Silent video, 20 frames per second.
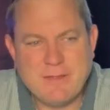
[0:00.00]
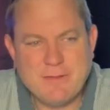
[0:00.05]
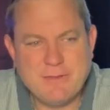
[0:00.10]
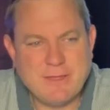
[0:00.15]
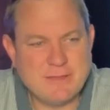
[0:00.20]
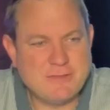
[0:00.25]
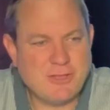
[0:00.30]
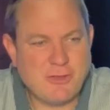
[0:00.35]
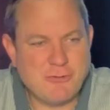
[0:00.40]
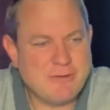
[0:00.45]

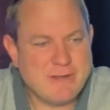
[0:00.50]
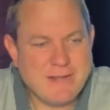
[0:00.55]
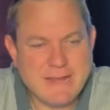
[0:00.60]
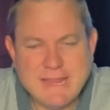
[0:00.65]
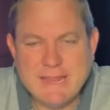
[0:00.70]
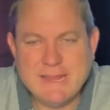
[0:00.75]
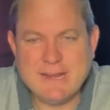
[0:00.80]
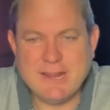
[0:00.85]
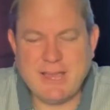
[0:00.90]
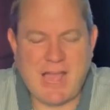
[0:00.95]
that don't
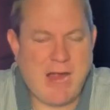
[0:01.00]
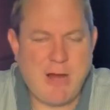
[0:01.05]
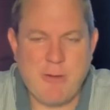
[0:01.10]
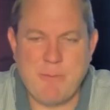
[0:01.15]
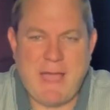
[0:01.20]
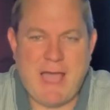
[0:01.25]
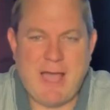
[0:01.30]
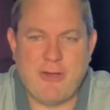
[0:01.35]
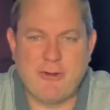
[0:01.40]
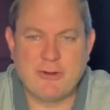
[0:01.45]
need our
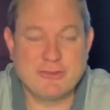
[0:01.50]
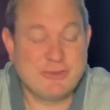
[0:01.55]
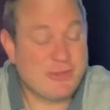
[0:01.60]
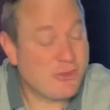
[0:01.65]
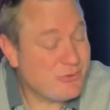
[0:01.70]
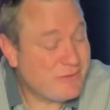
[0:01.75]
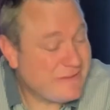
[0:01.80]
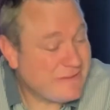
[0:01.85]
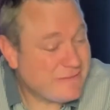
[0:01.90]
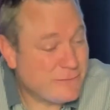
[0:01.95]
power,
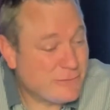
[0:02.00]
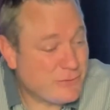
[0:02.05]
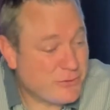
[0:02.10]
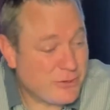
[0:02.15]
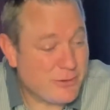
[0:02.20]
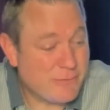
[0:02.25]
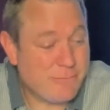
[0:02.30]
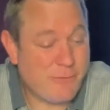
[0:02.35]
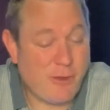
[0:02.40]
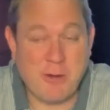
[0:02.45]
don't
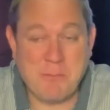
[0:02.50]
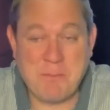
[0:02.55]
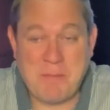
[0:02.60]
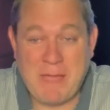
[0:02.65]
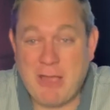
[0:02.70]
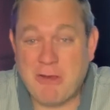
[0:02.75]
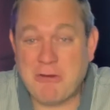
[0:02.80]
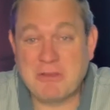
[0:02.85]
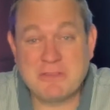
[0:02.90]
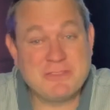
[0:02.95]
deserve our
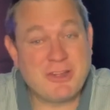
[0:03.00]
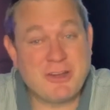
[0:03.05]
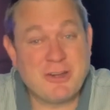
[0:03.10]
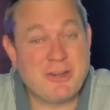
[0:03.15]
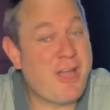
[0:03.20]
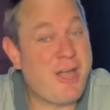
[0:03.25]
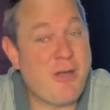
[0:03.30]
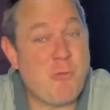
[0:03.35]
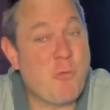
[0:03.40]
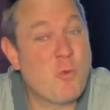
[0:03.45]
power, and are
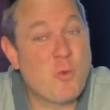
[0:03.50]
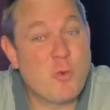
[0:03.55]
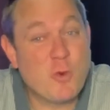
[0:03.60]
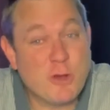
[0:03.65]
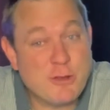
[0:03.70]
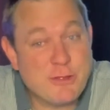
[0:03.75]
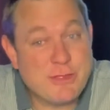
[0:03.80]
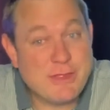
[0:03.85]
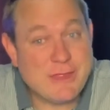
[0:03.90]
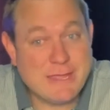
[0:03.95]
not
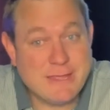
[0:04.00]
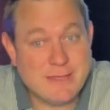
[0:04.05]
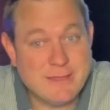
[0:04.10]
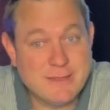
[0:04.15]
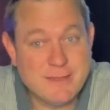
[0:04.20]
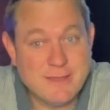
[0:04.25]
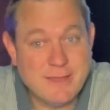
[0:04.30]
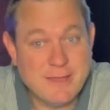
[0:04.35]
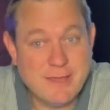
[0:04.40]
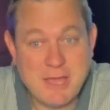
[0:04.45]
worthy
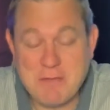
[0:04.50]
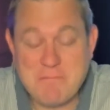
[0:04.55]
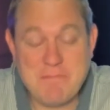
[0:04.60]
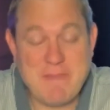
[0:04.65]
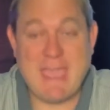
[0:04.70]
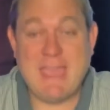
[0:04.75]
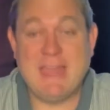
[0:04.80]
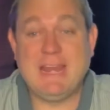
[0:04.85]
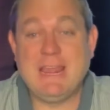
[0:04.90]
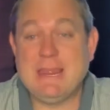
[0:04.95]
of
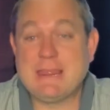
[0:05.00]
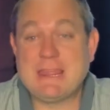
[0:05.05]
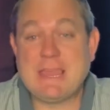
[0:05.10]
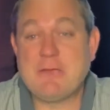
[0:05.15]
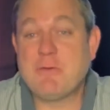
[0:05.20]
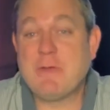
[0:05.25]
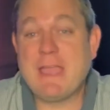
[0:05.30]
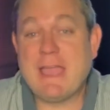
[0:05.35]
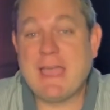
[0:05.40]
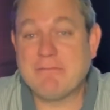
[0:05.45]

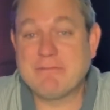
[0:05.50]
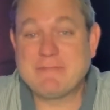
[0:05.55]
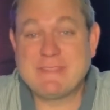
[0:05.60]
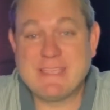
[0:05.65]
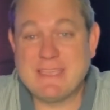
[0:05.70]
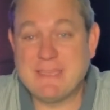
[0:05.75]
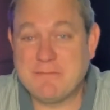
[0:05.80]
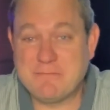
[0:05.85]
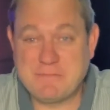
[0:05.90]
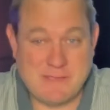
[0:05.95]
anything we have to
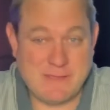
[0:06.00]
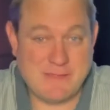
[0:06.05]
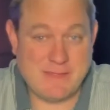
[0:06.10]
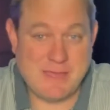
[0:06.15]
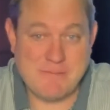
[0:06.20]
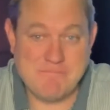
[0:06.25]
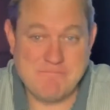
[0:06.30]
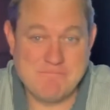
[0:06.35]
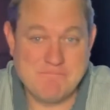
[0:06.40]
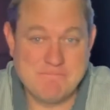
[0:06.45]
give to
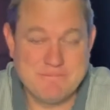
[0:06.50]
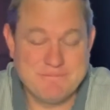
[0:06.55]
them.